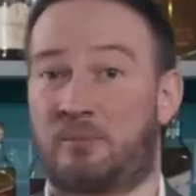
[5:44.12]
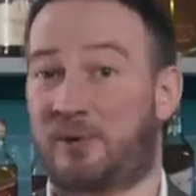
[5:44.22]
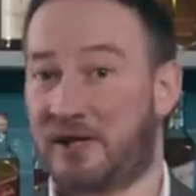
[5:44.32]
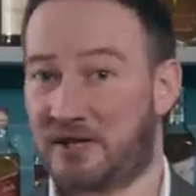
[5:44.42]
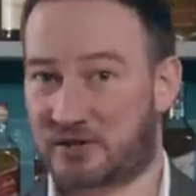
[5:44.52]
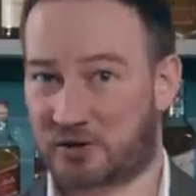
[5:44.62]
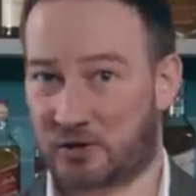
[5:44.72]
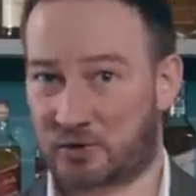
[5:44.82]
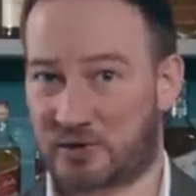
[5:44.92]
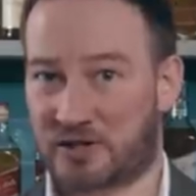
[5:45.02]
a blended
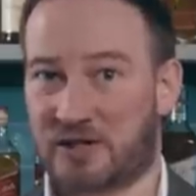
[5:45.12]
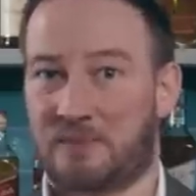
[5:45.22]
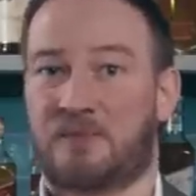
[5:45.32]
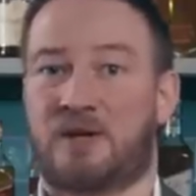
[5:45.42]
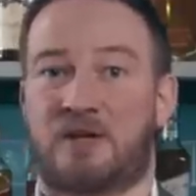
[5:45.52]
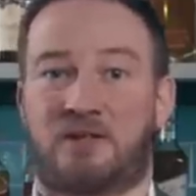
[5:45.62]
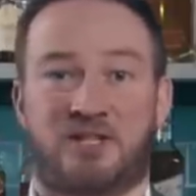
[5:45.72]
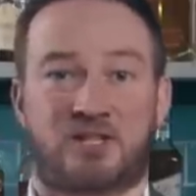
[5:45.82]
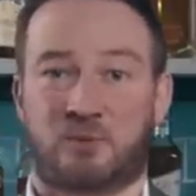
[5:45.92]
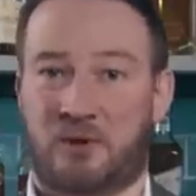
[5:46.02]
Scotch whisky,
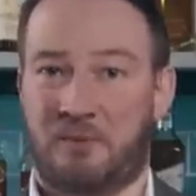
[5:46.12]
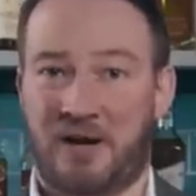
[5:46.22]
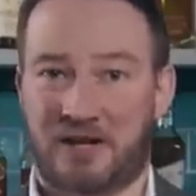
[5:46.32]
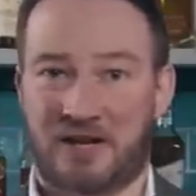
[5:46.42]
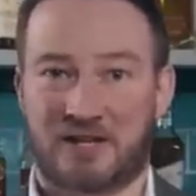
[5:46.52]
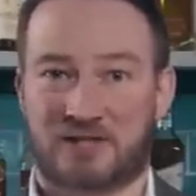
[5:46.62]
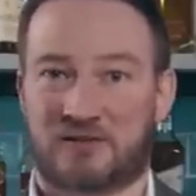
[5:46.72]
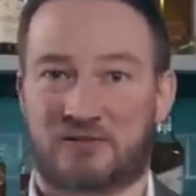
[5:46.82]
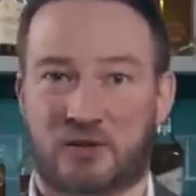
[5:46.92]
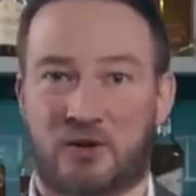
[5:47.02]
this is when many casks
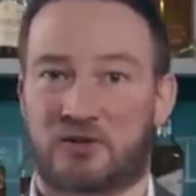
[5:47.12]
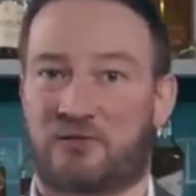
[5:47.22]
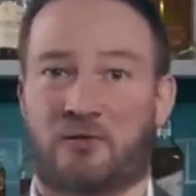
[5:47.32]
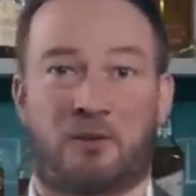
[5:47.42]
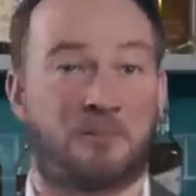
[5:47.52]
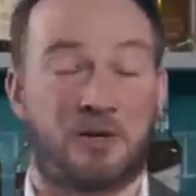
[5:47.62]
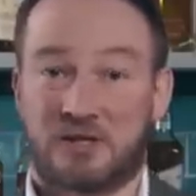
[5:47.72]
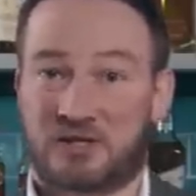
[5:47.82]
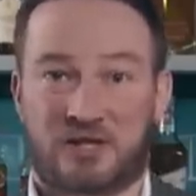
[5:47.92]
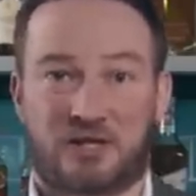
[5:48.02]
of Scotch from
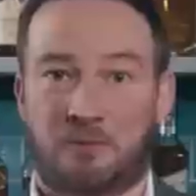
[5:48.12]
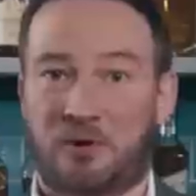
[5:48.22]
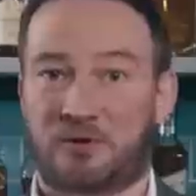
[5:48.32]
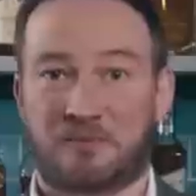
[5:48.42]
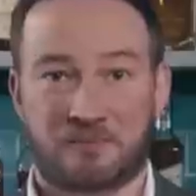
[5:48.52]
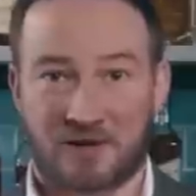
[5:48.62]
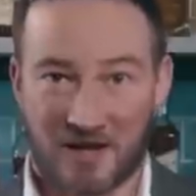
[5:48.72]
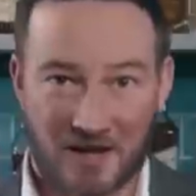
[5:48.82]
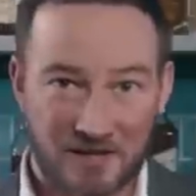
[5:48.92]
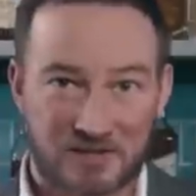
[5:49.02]
single malt
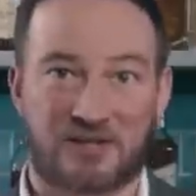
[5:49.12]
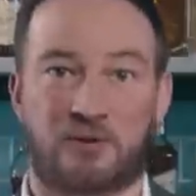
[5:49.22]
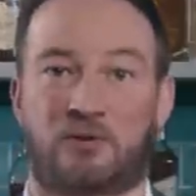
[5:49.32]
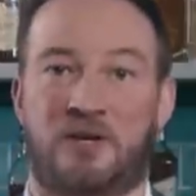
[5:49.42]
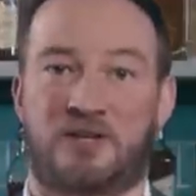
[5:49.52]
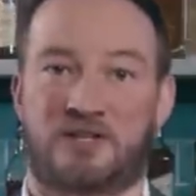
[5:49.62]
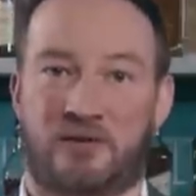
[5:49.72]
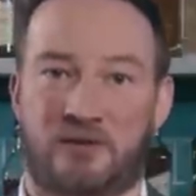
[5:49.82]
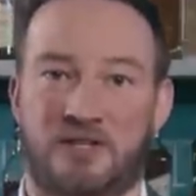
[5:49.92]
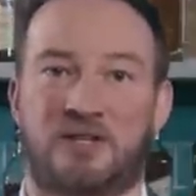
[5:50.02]
and single grain
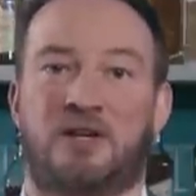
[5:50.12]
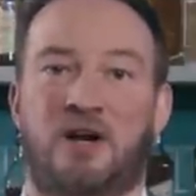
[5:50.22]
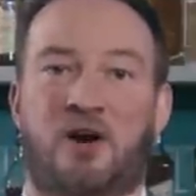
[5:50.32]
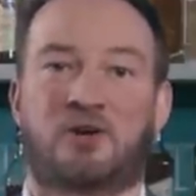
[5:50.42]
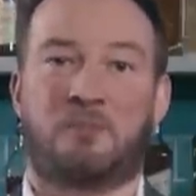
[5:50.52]
distilleries are